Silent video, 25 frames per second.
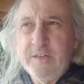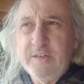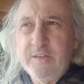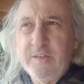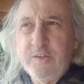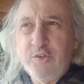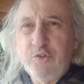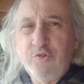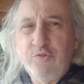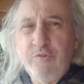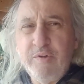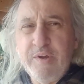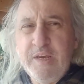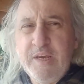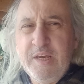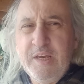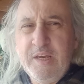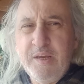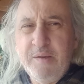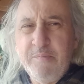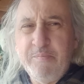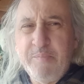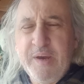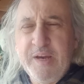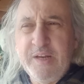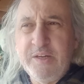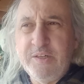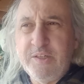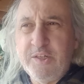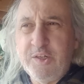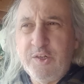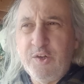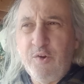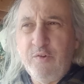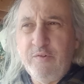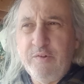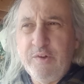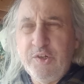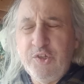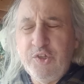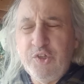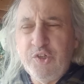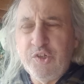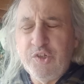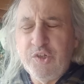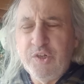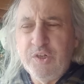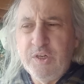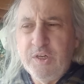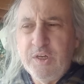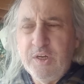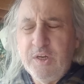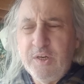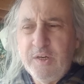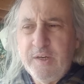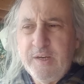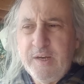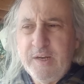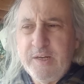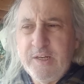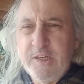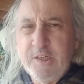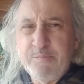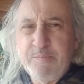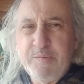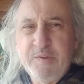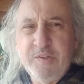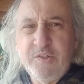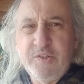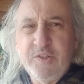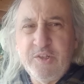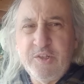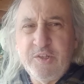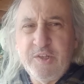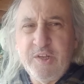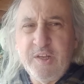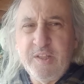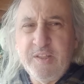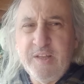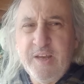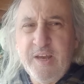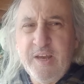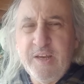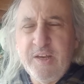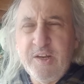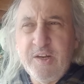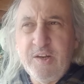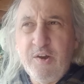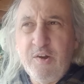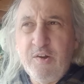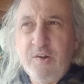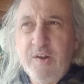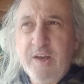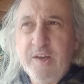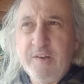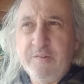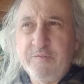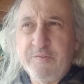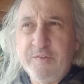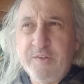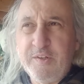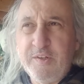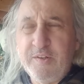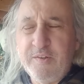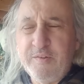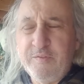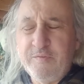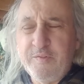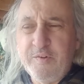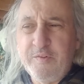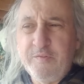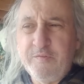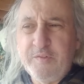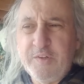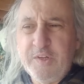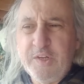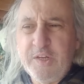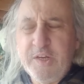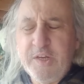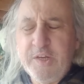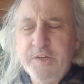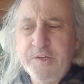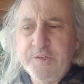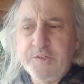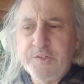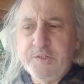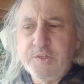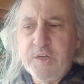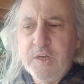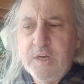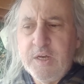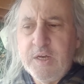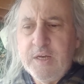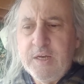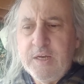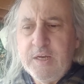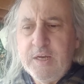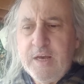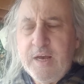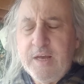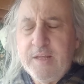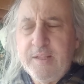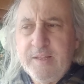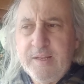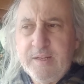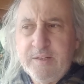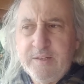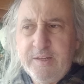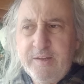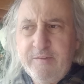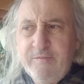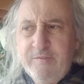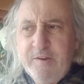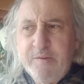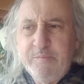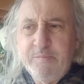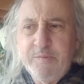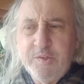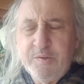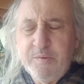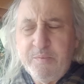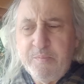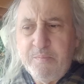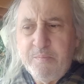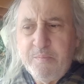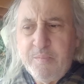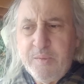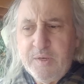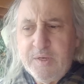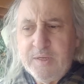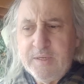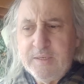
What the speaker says: tree painted orange. And he's been sitting there, you know, like for 50 years, and they'll give him some